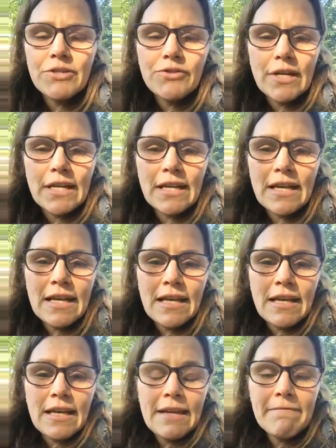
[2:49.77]
treat
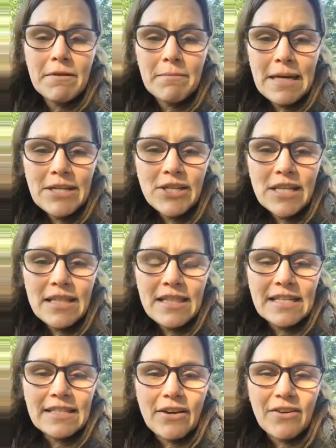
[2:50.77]

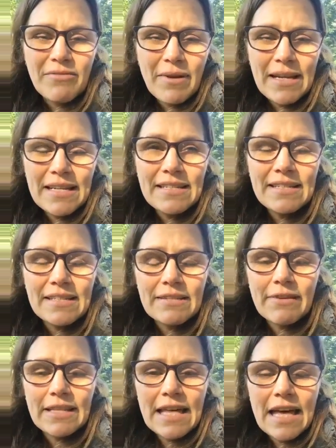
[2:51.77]
inflammation, things like arthritis and
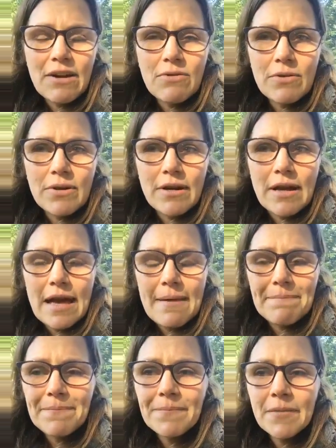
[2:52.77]
stuff like that, or
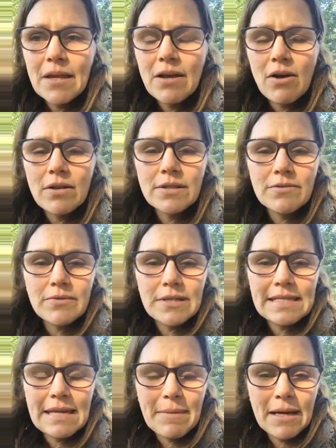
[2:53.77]
also
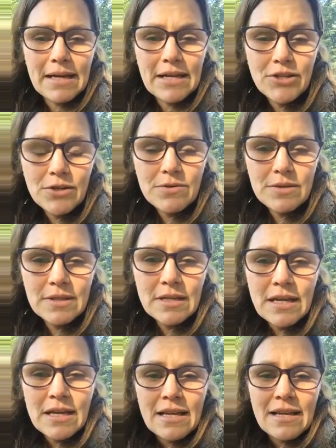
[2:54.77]
for stomach
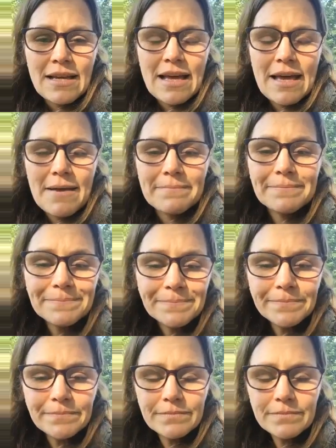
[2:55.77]
issues. It
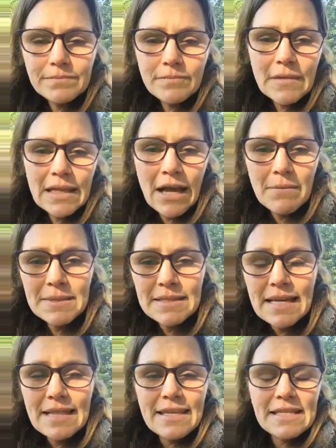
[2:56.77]

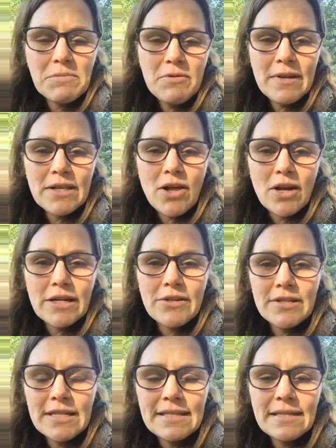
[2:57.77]
helps get things moving along
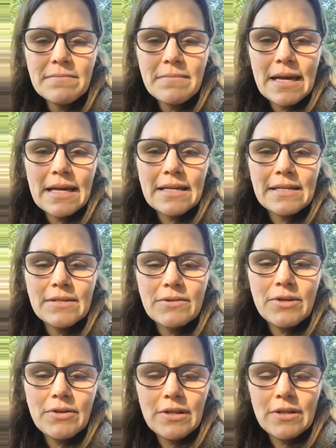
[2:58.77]
in your system, and
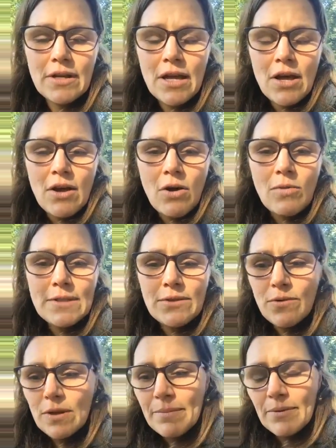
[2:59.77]
so you can
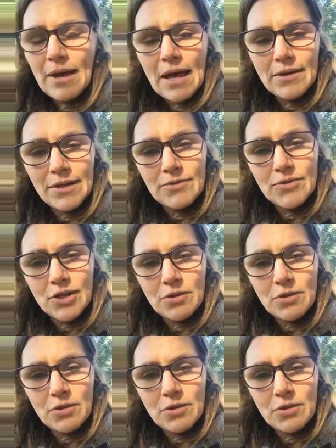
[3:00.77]
always Google about how to use